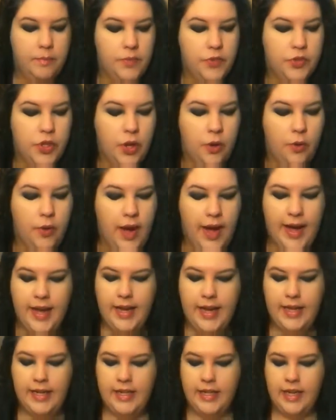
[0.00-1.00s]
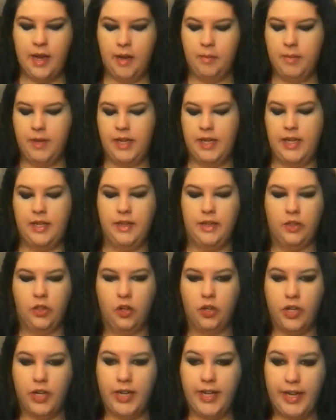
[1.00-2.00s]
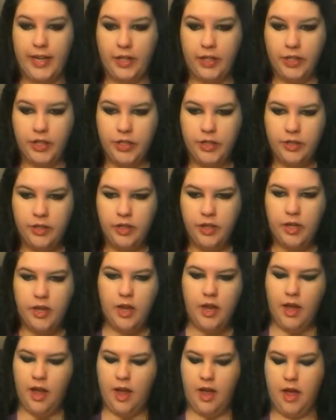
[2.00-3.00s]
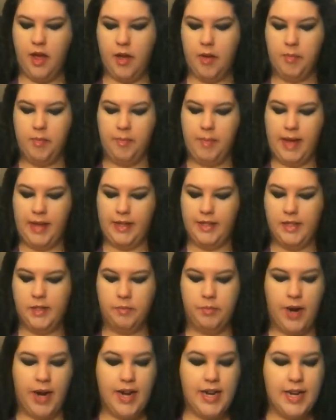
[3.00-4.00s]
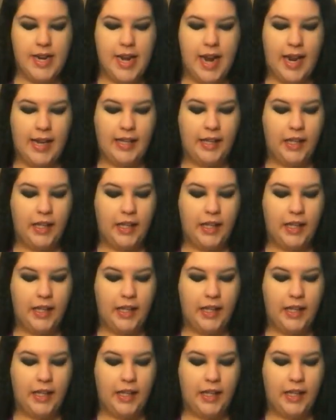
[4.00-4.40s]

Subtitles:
So I ended up getting the Laura Geller Balance and Brighten, and I